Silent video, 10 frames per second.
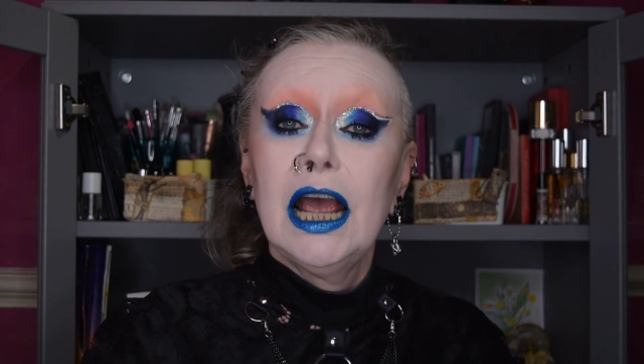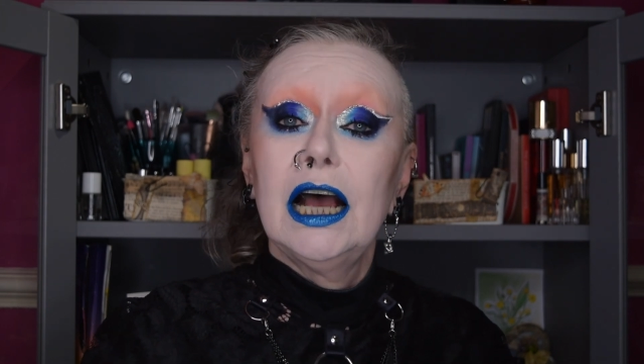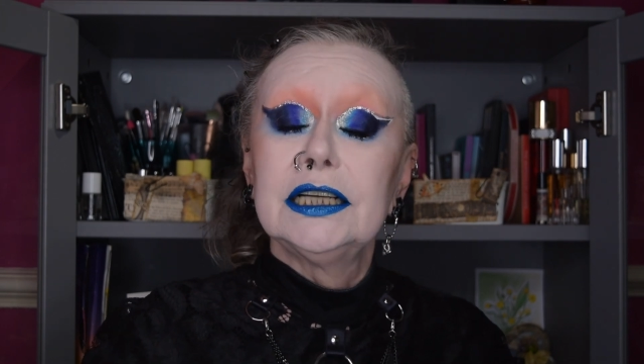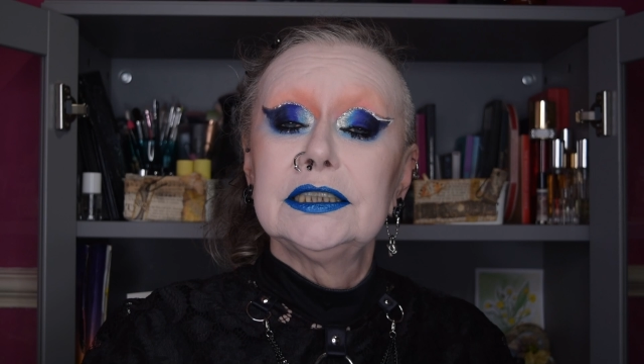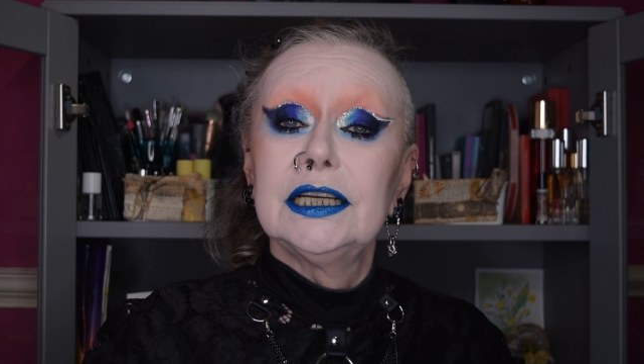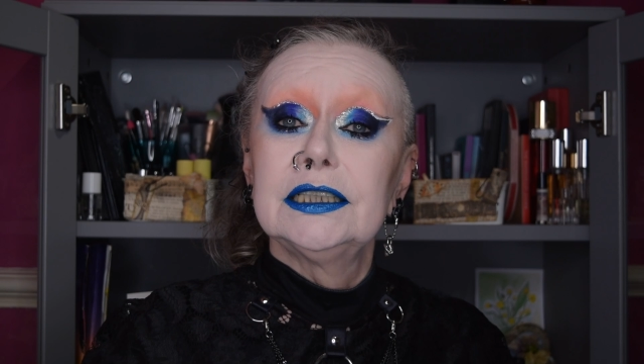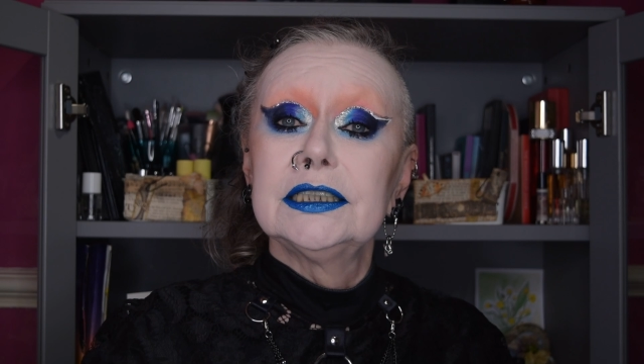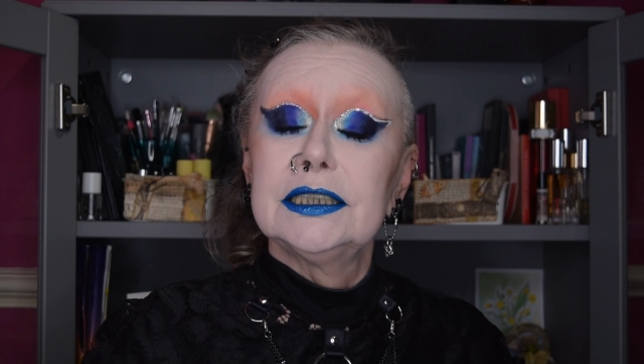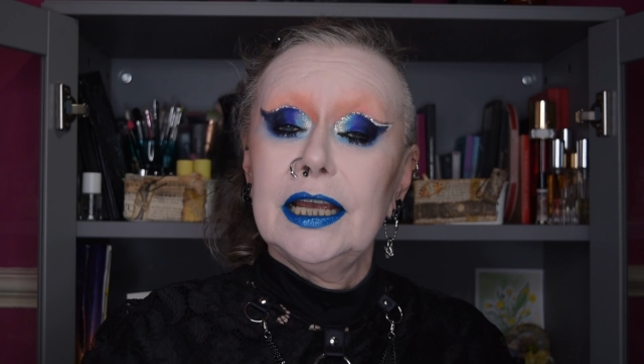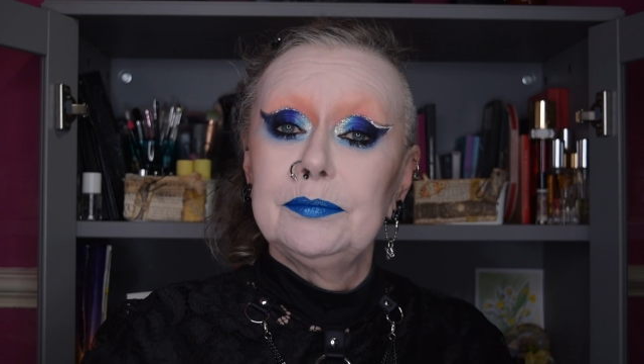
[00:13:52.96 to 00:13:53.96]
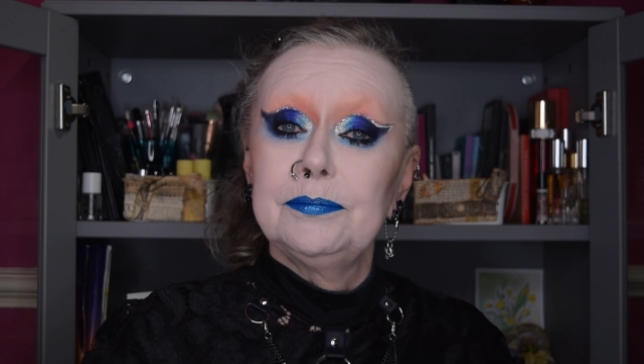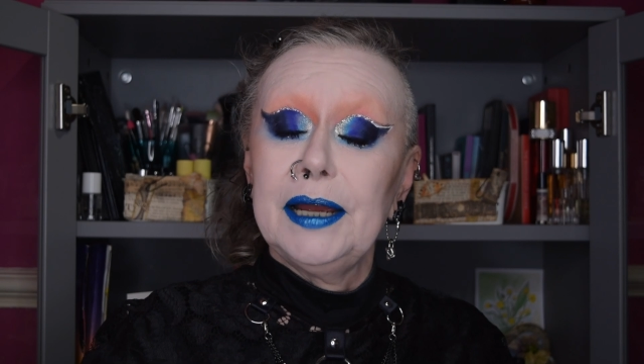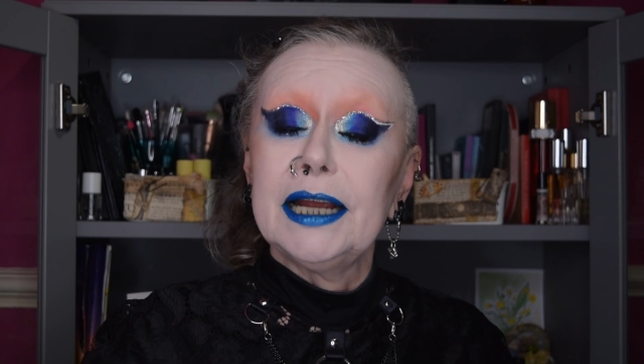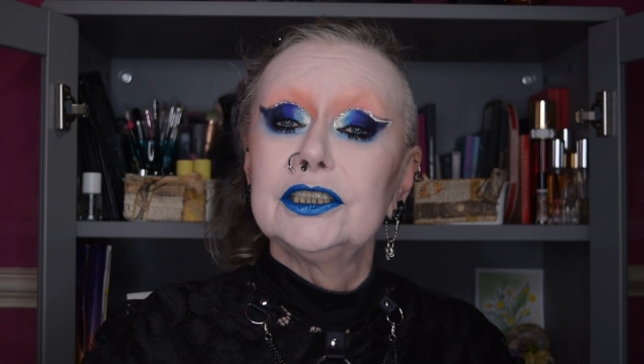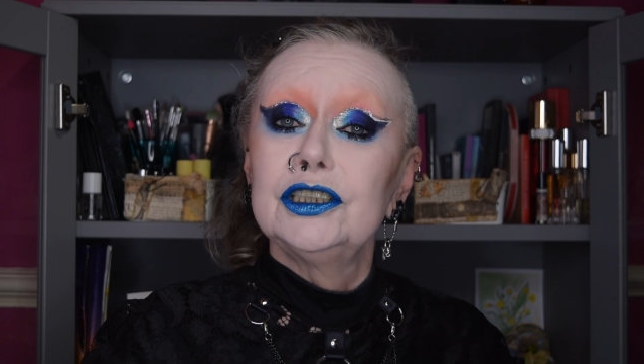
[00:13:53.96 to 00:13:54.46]
I send the same
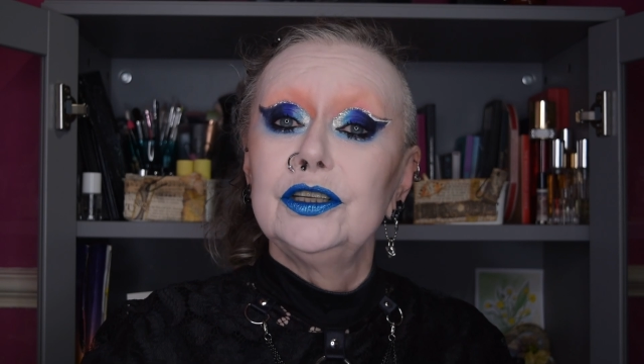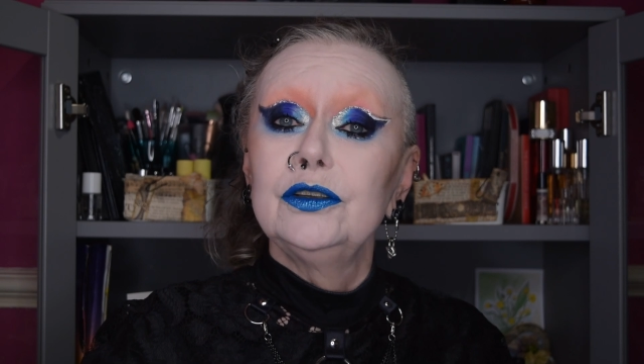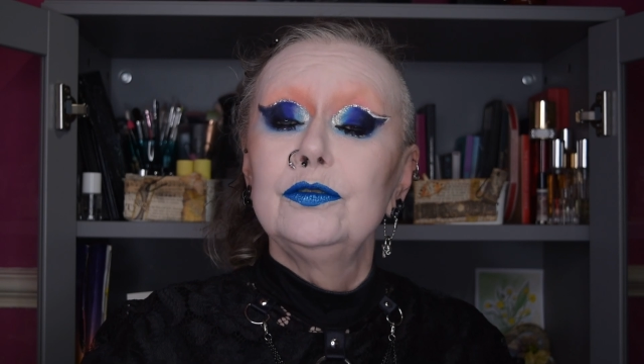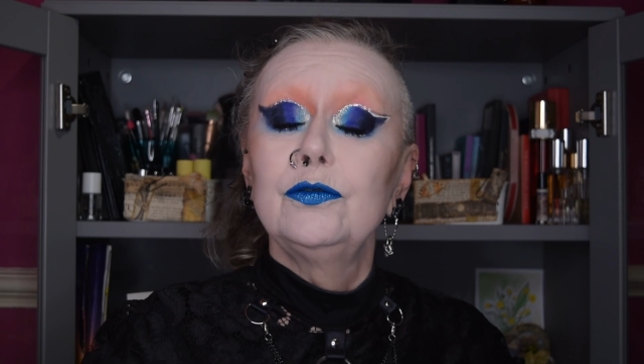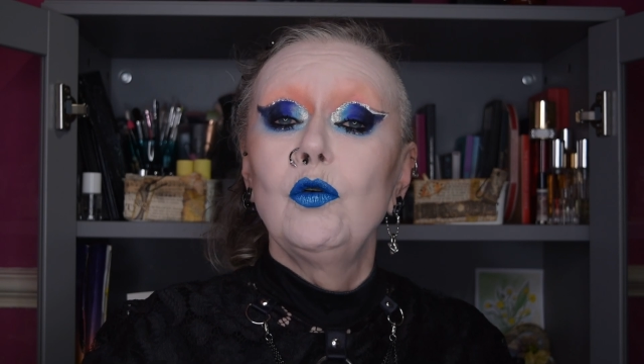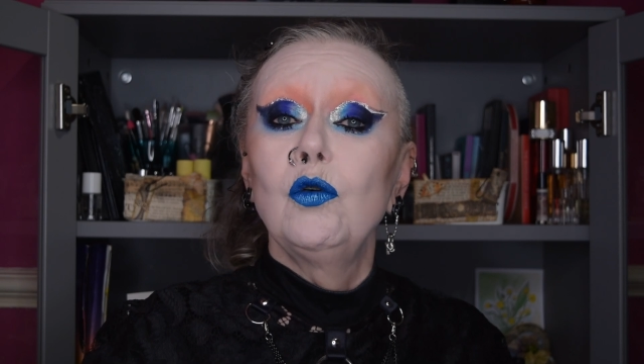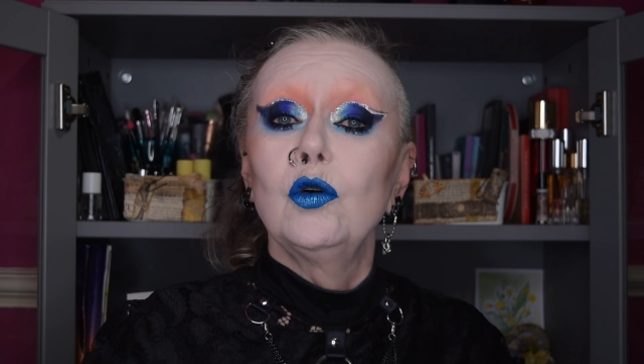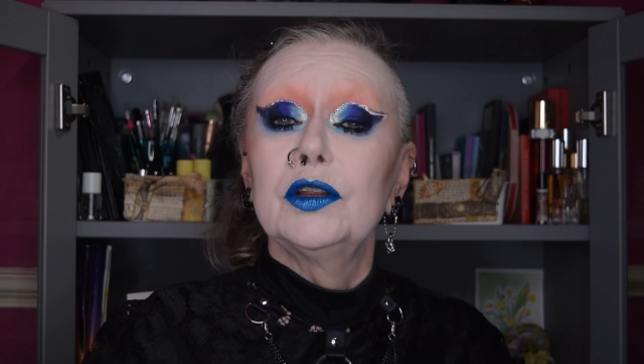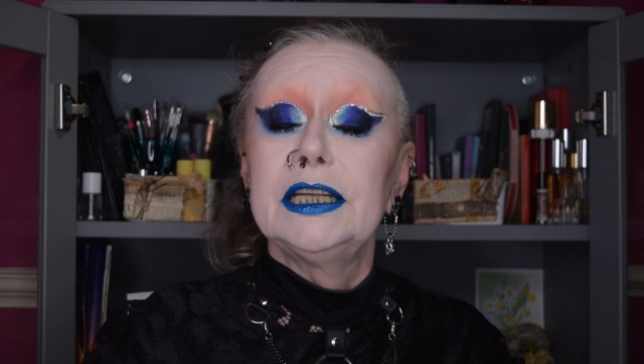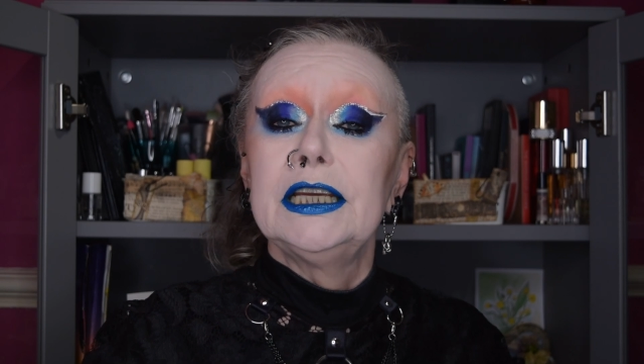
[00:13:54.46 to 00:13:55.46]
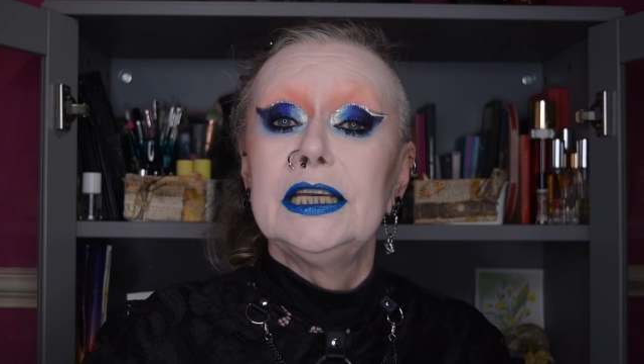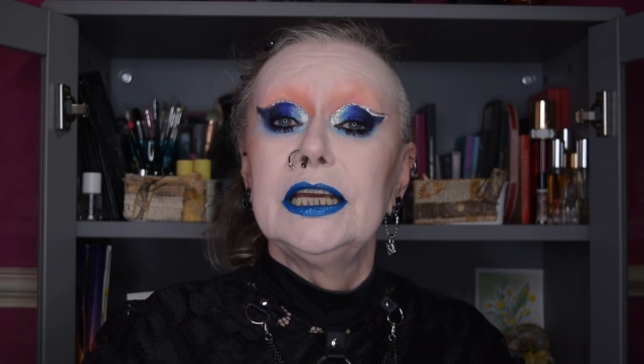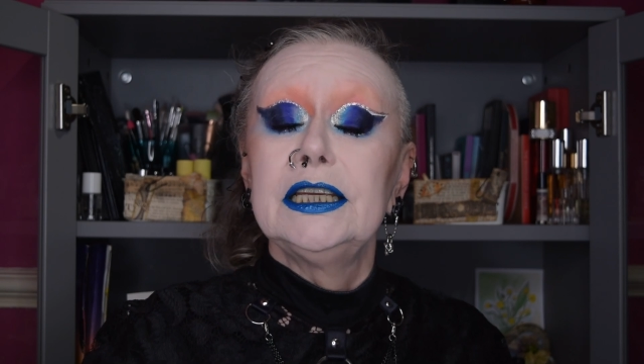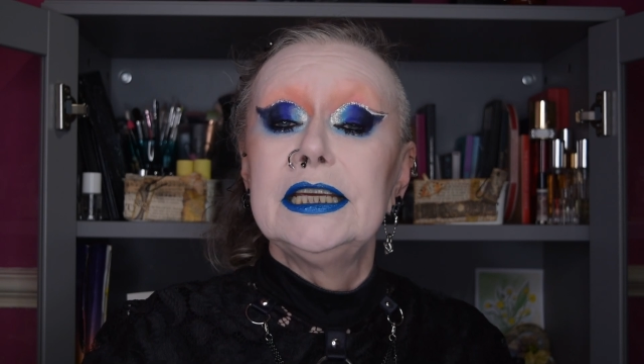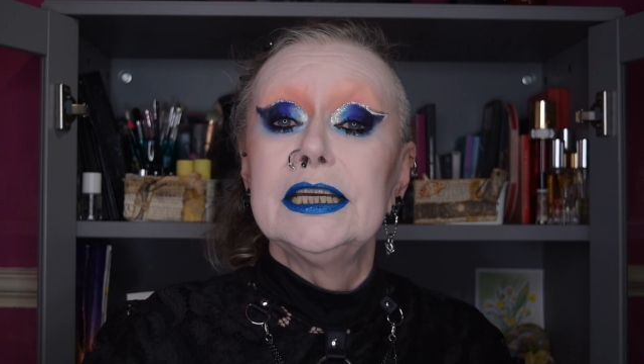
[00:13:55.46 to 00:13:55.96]
back to you for the
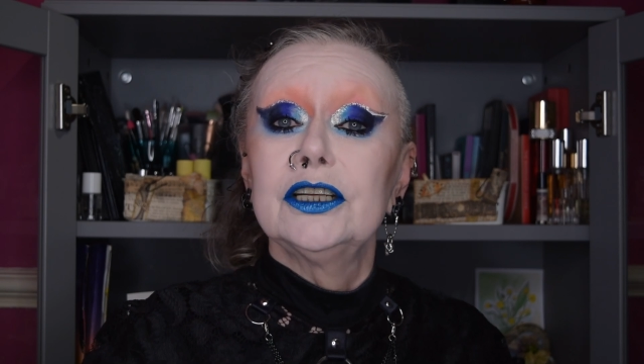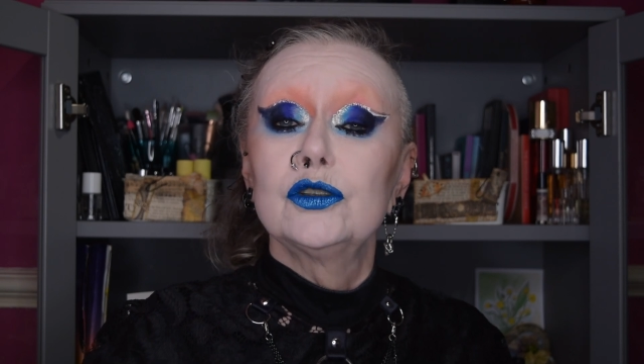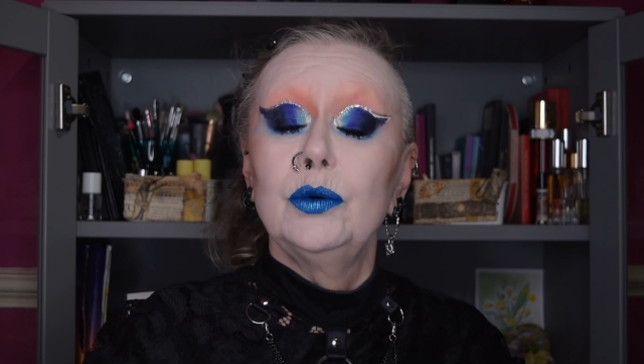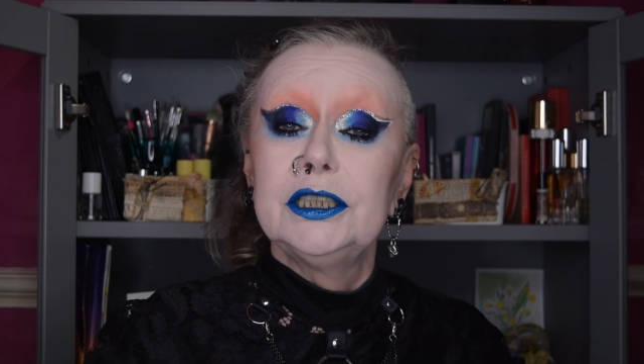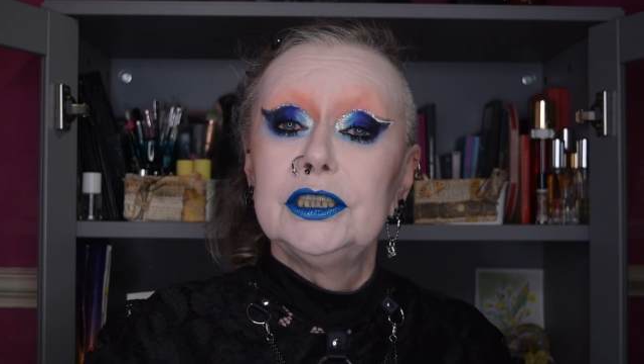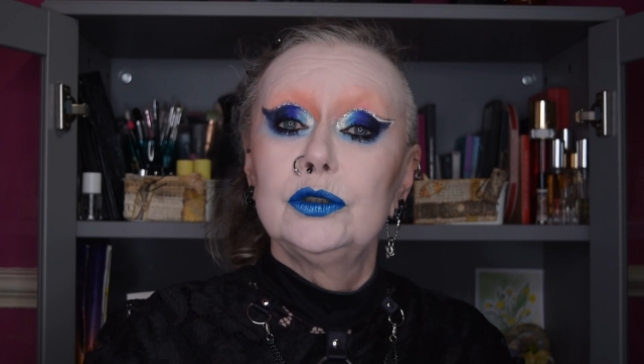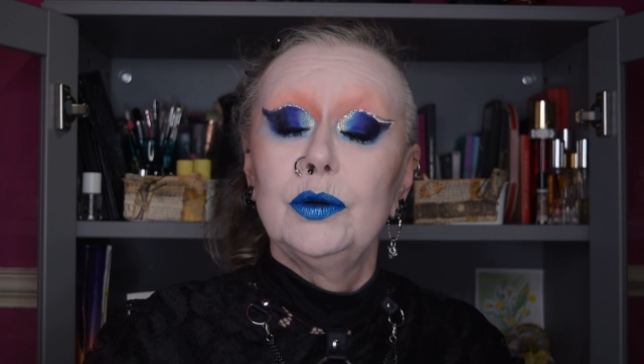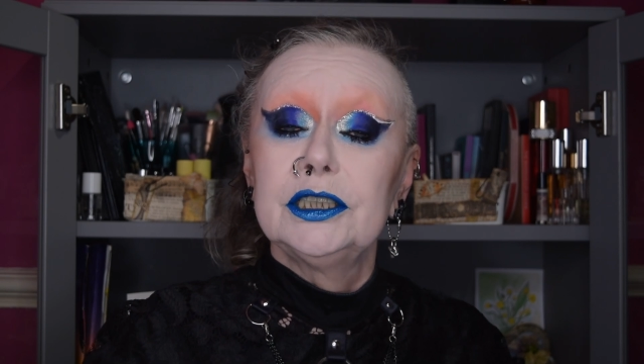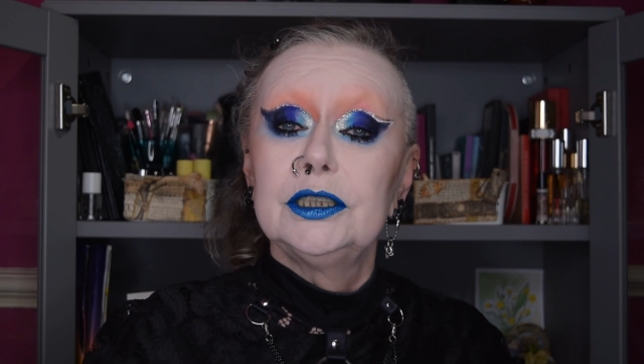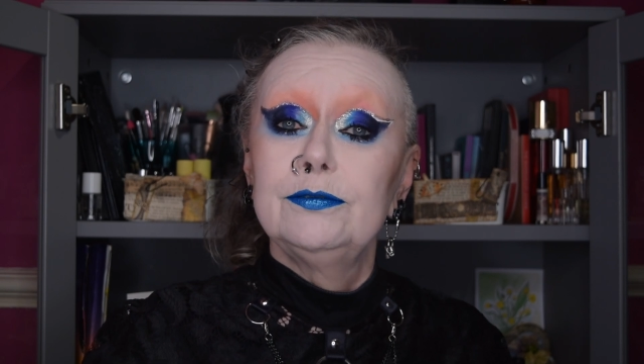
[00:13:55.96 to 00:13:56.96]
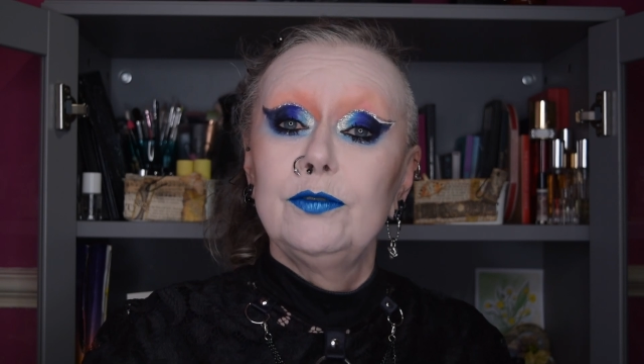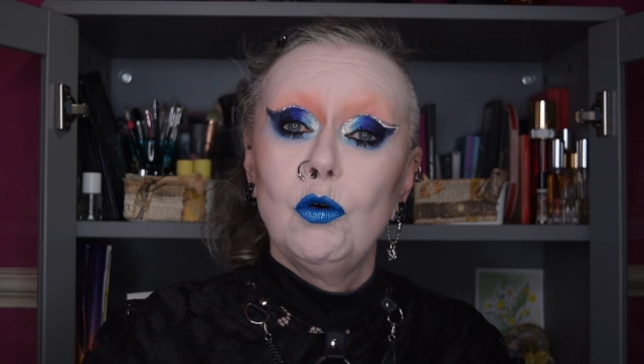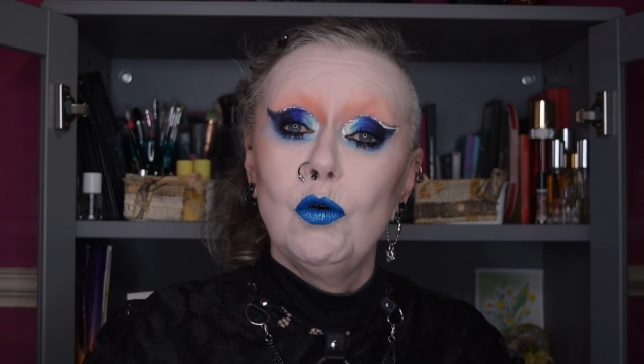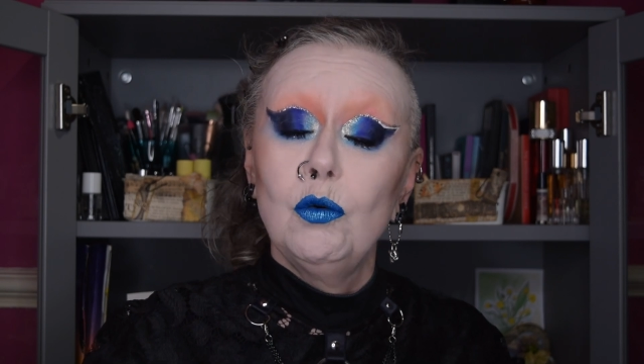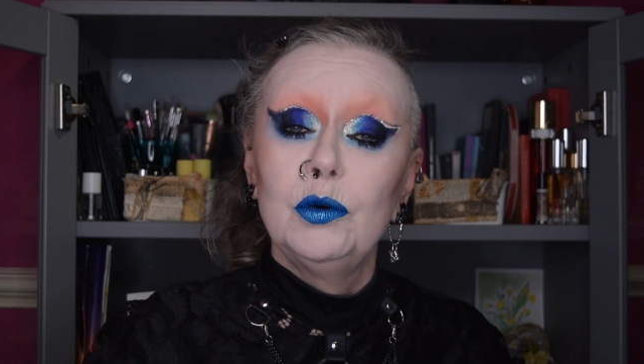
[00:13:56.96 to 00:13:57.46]
year 2024,